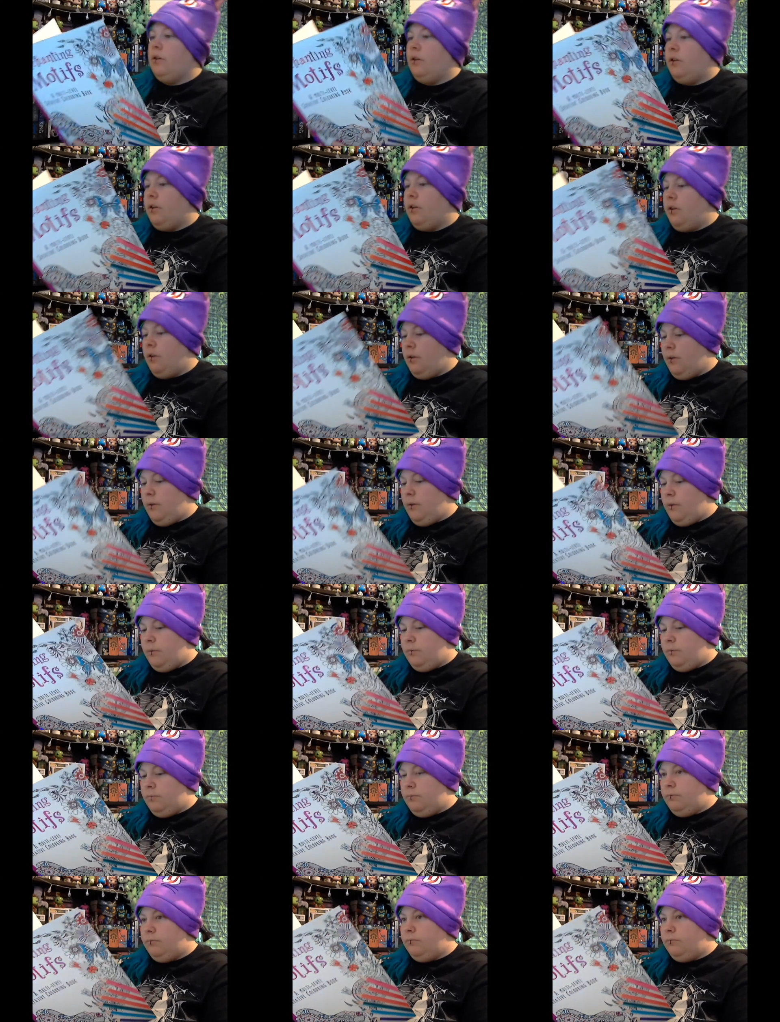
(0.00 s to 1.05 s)

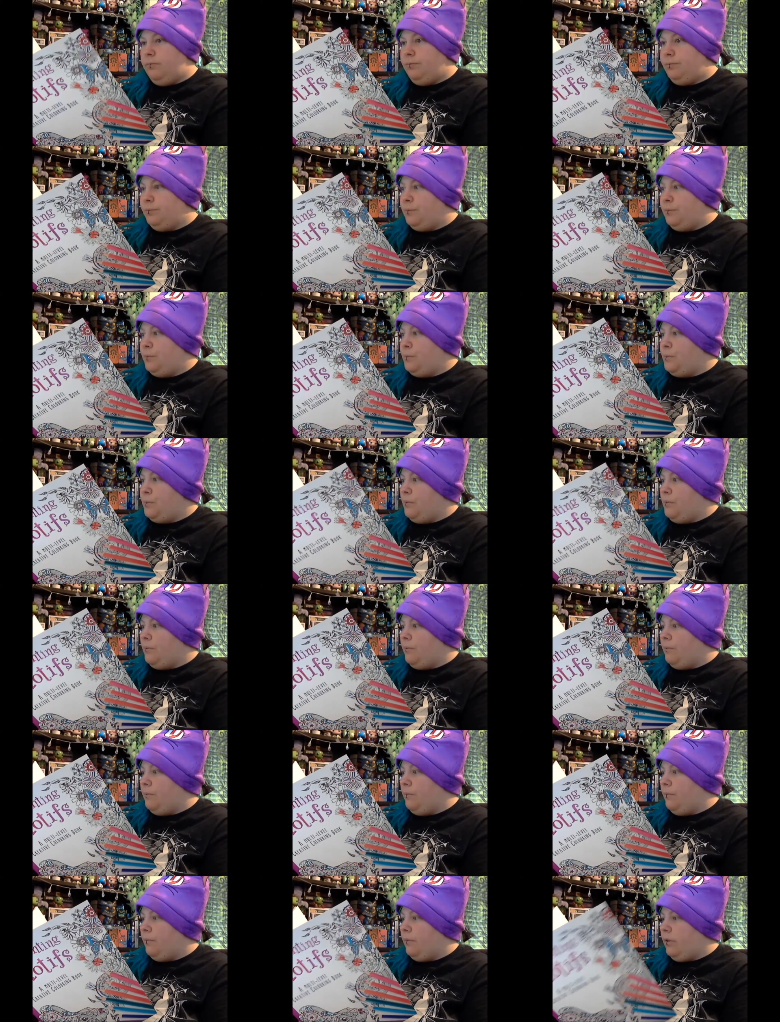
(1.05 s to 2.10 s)

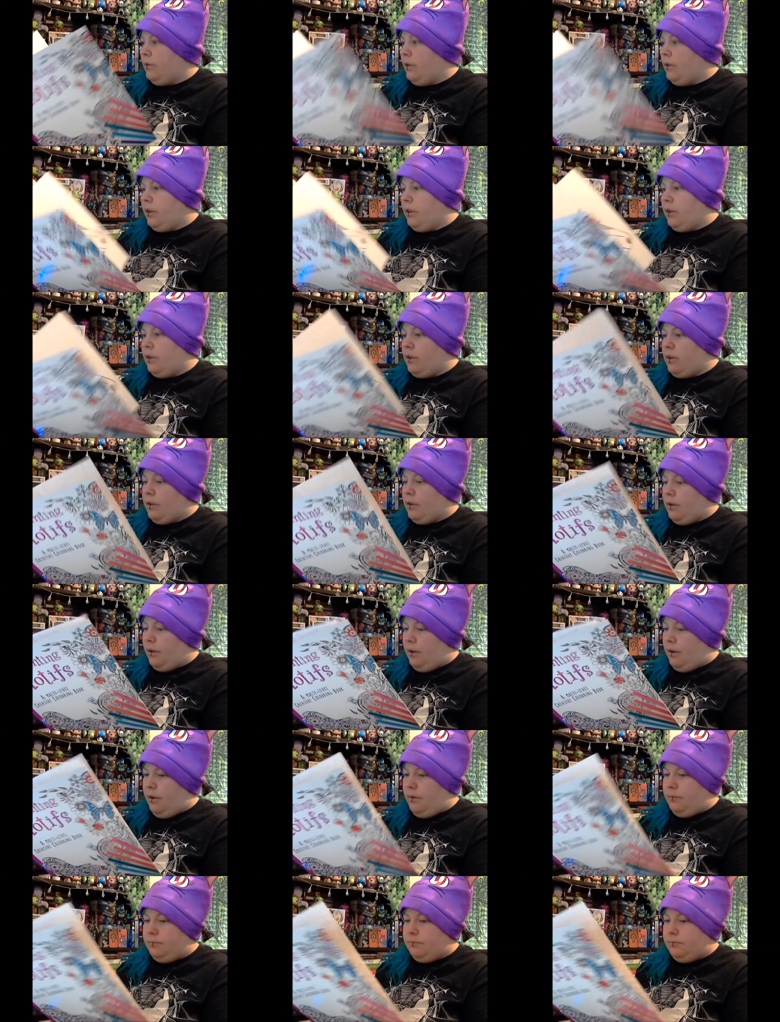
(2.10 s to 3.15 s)

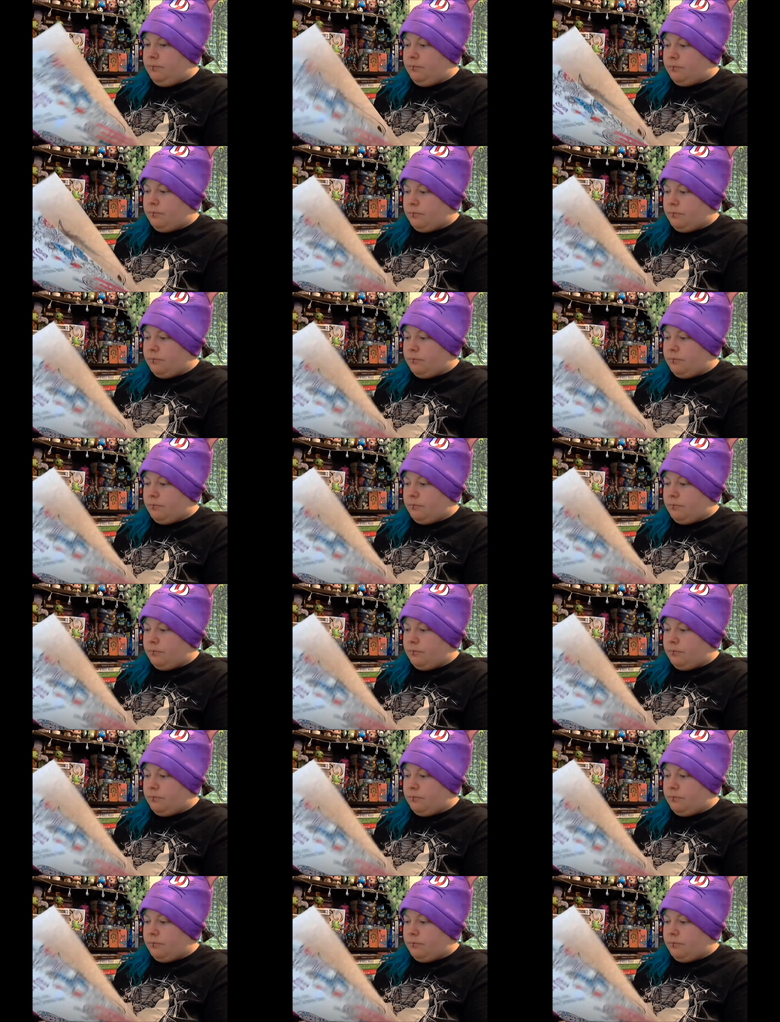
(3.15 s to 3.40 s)
Nobody speaks.